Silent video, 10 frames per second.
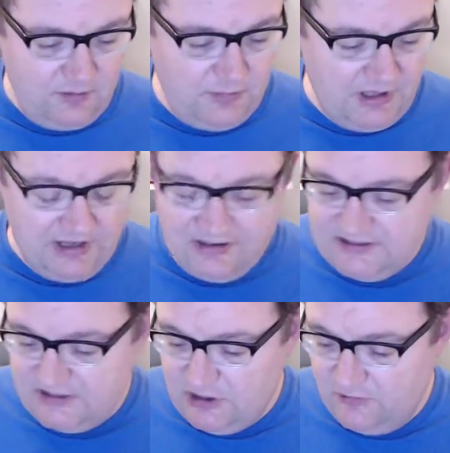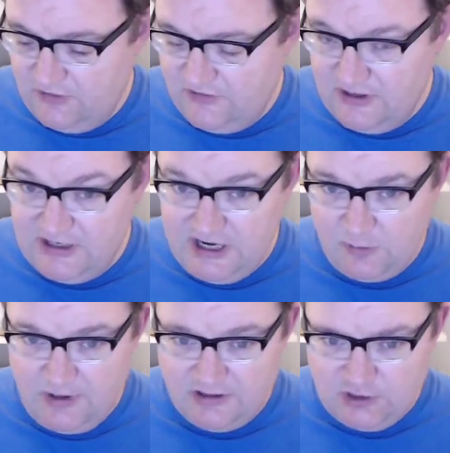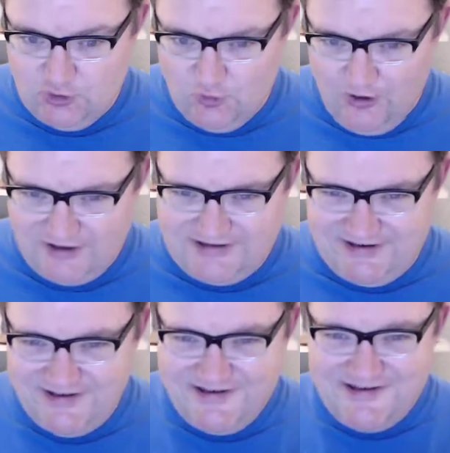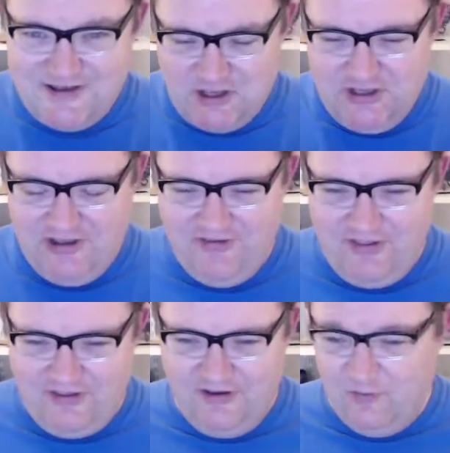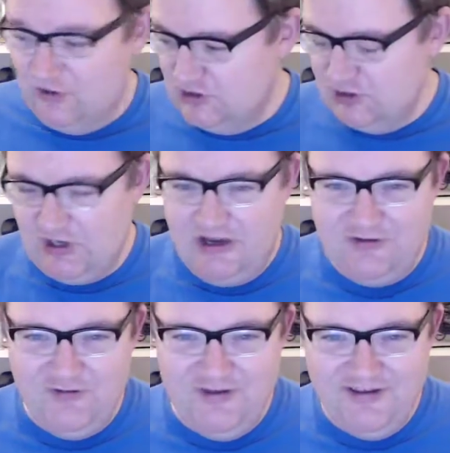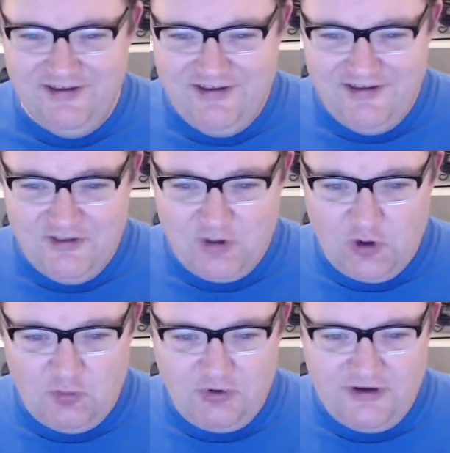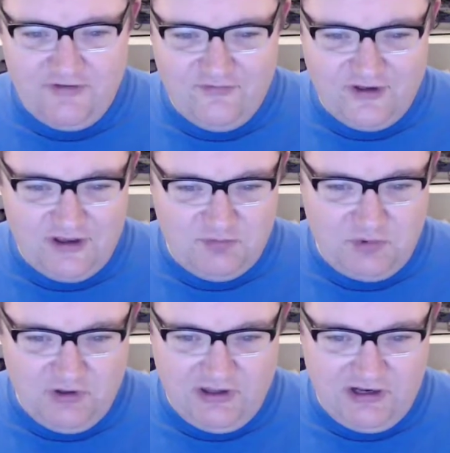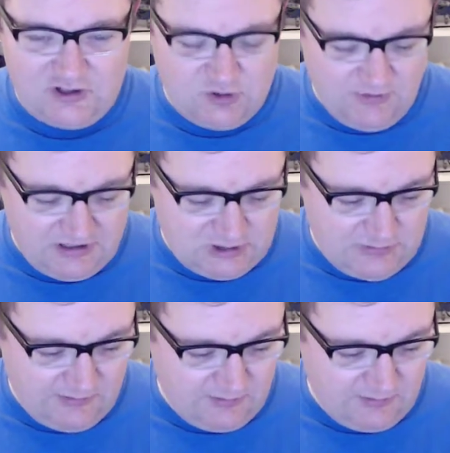But at least I know that the Nanopad 2 works in the thing, which is kind of the whole point of building an instrument, is to be